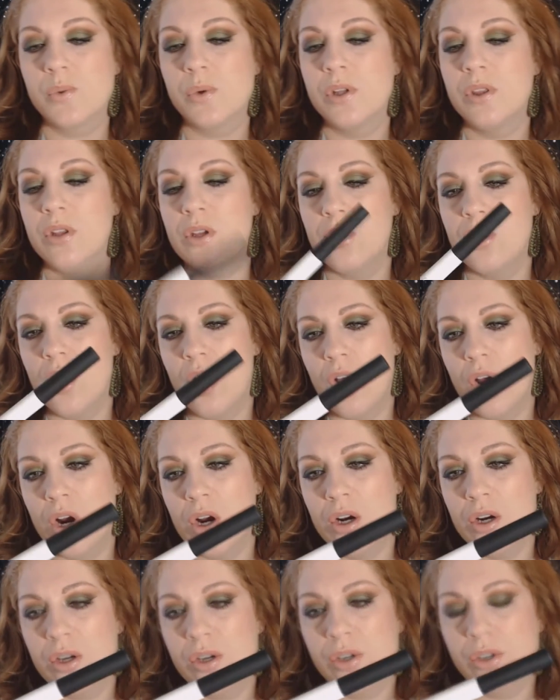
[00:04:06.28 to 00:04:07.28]
This one, the
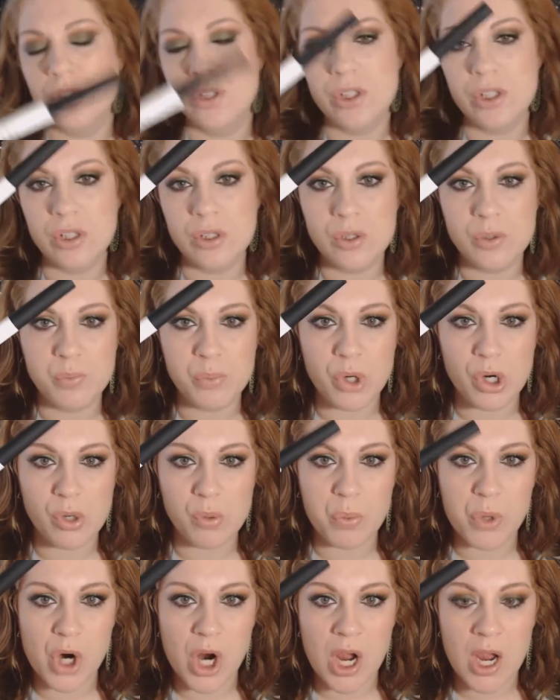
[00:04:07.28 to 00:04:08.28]
NARS
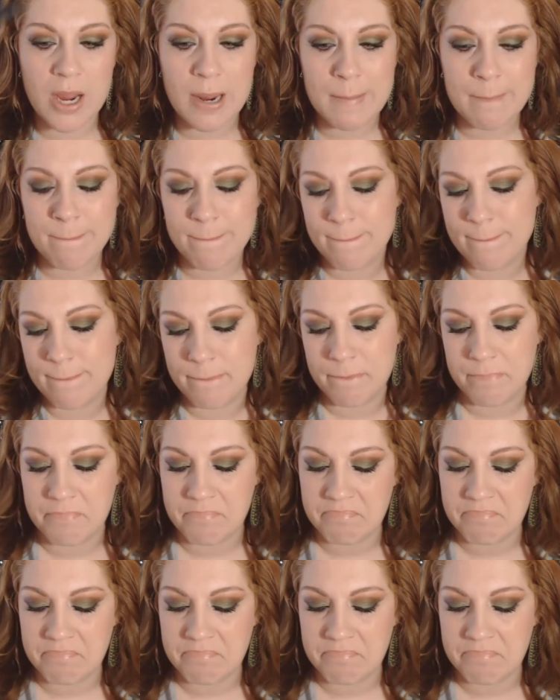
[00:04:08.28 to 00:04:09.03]
Pro Prime.